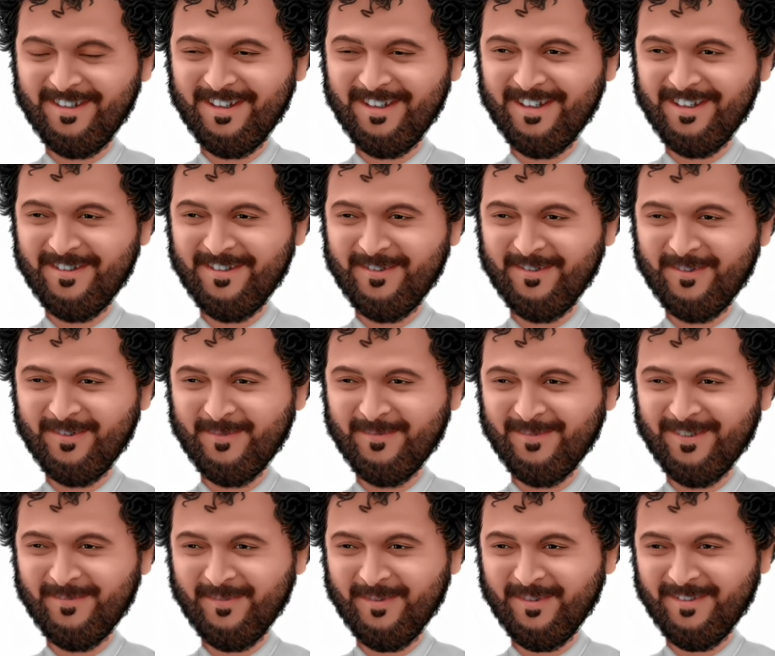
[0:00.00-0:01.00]
If you've got
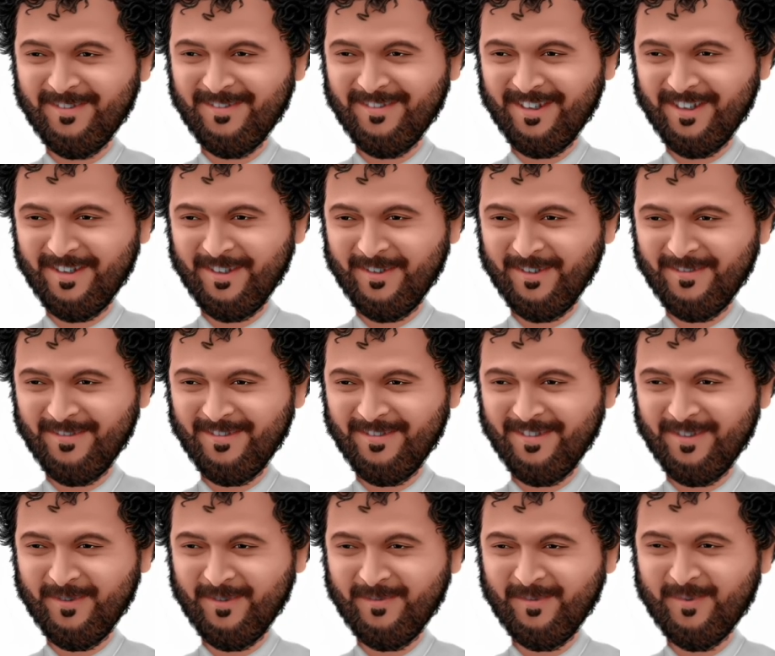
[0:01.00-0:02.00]
people that have done a lot of
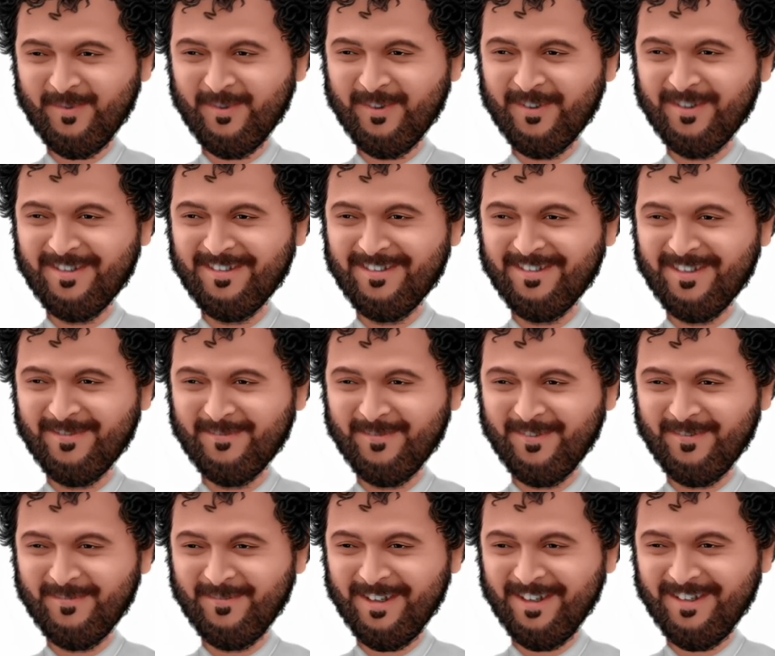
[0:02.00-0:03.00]
thermal work and thermal
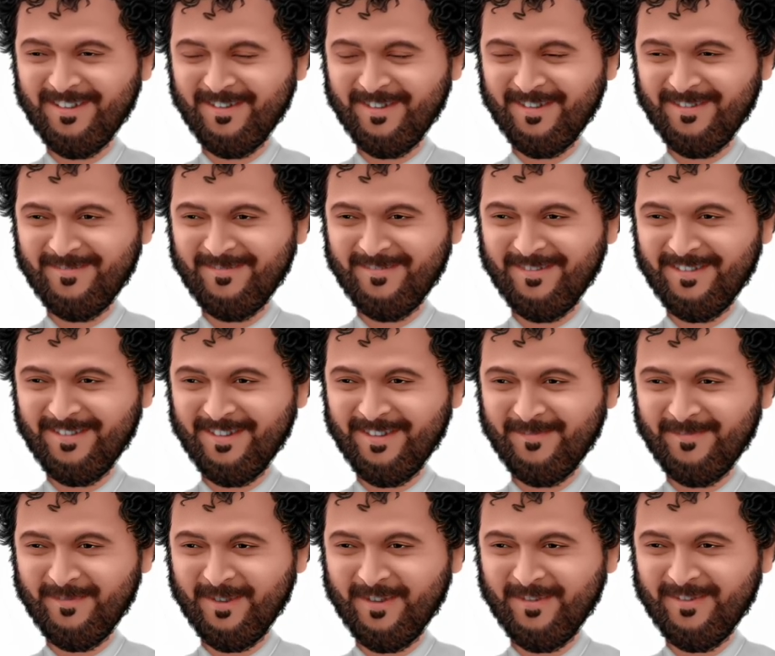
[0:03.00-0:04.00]
simulation,
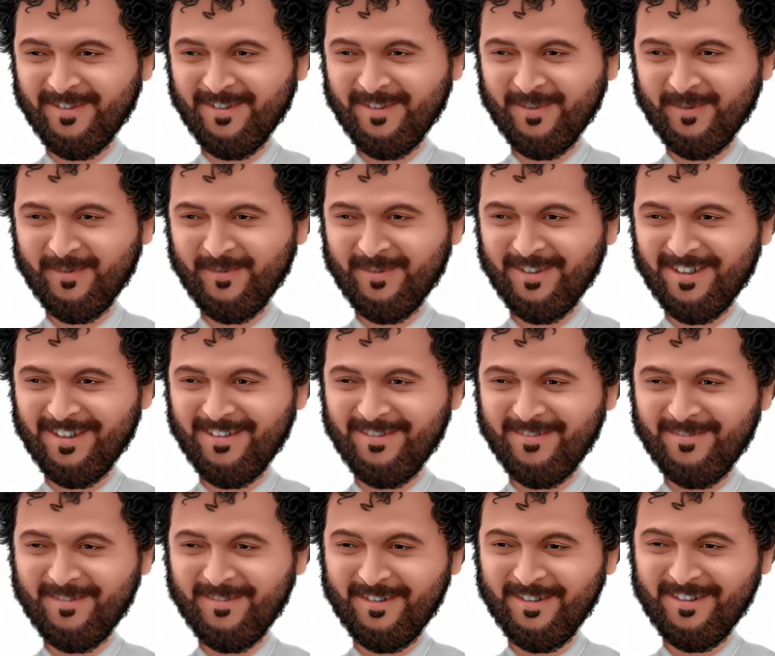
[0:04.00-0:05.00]
part of the cooling
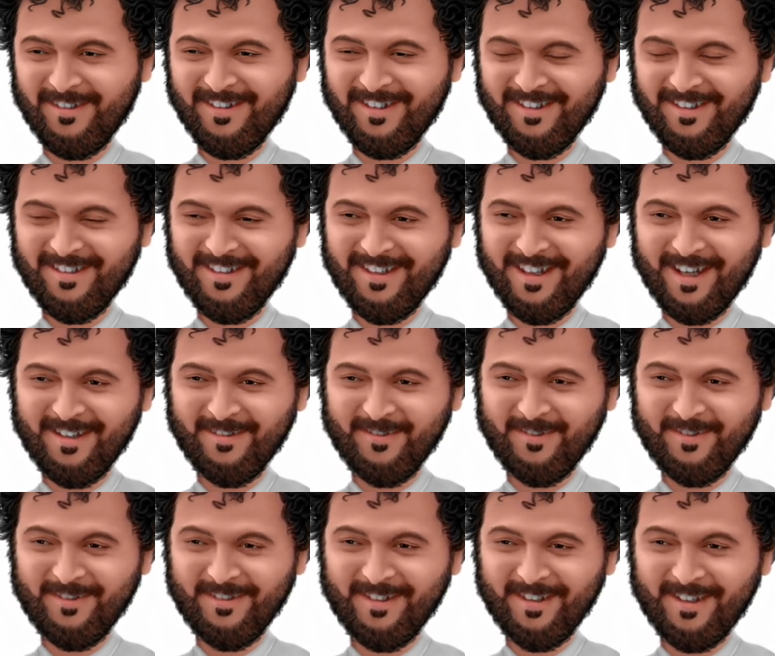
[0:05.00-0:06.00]
for the
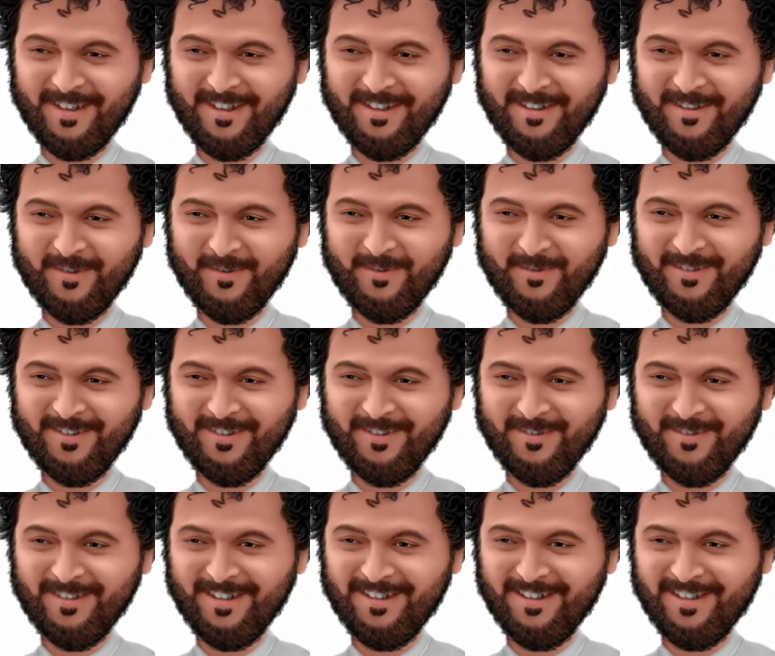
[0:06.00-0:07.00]
engine, you will still
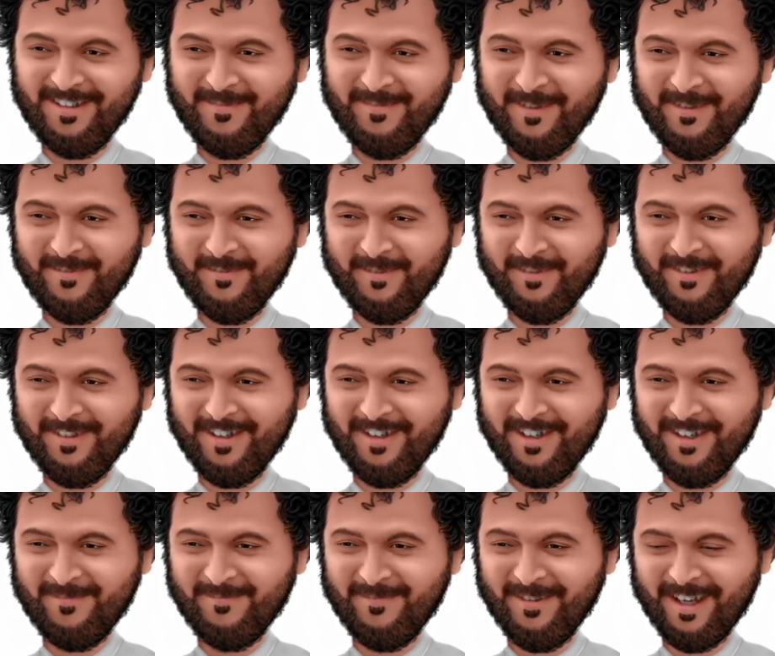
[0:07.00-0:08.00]
need these people.
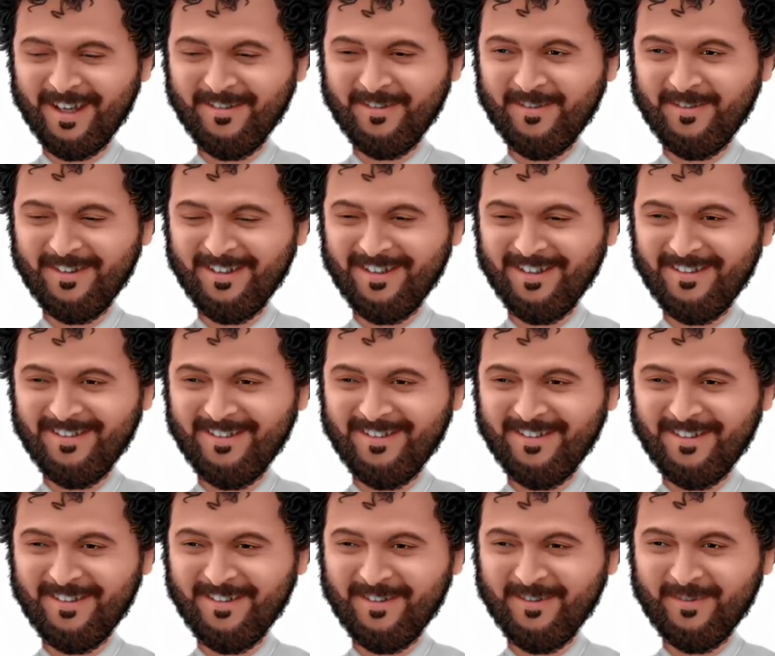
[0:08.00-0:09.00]
A battery is
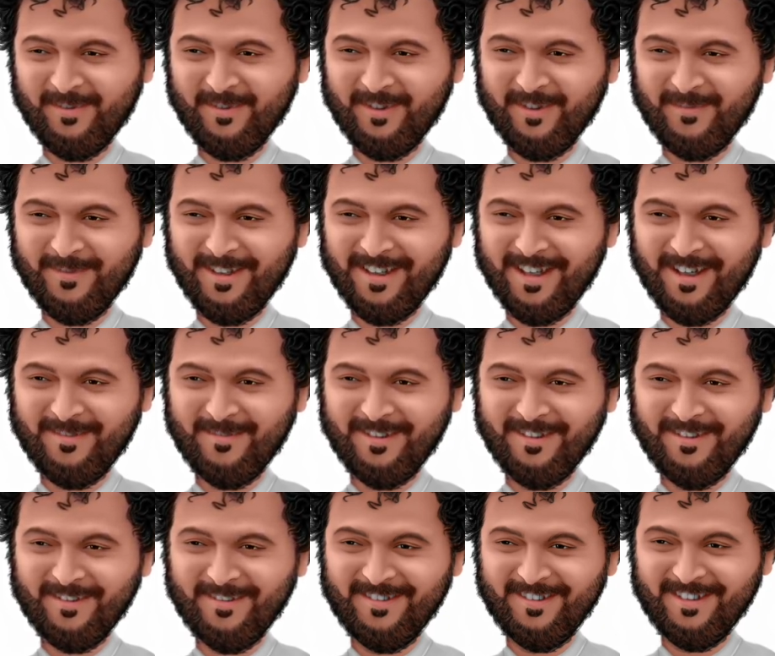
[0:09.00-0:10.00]
still a
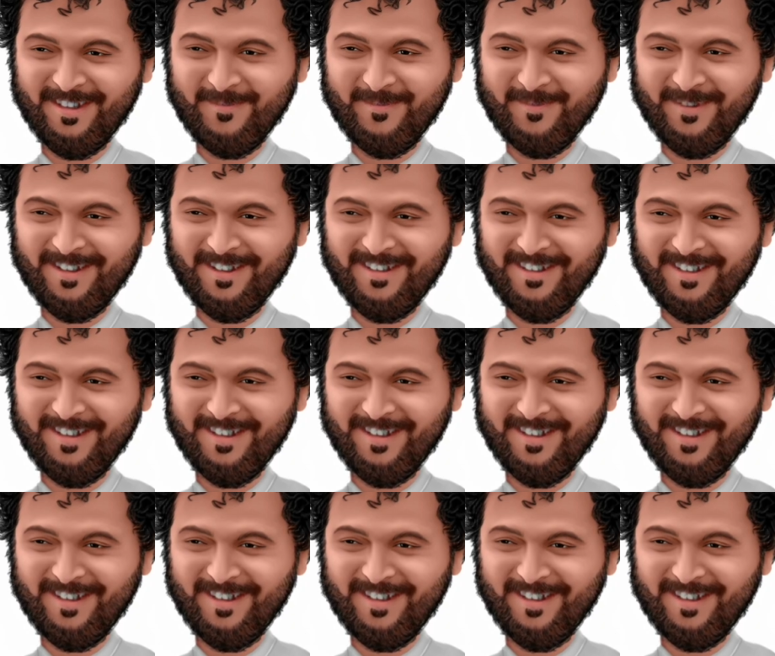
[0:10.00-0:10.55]
mechanical assembly.